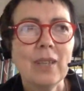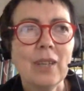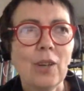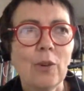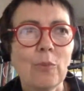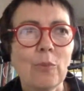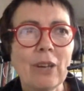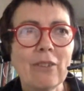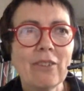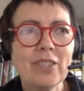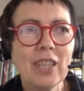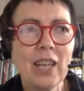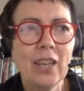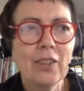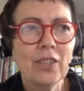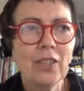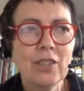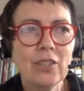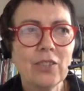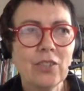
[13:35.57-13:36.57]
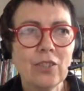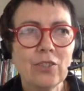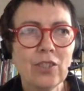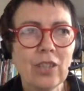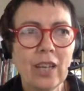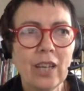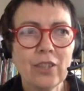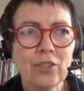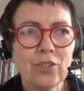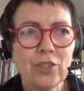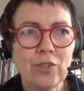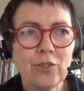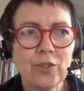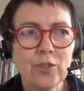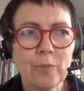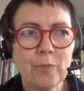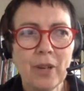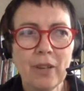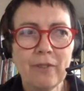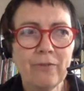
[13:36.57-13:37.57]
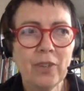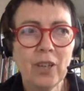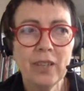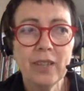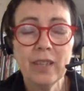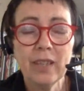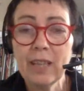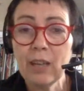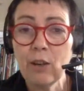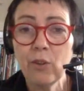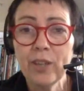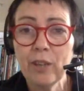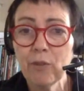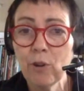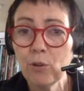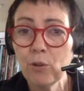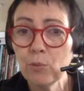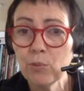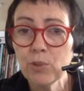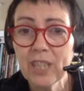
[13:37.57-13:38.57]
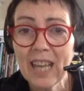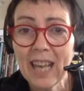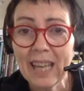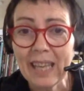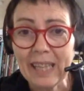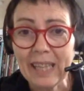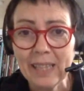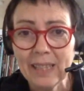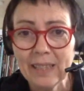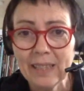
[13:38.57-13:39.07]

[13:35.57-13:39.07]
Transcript: Whereas other students might find that they're on their own all day.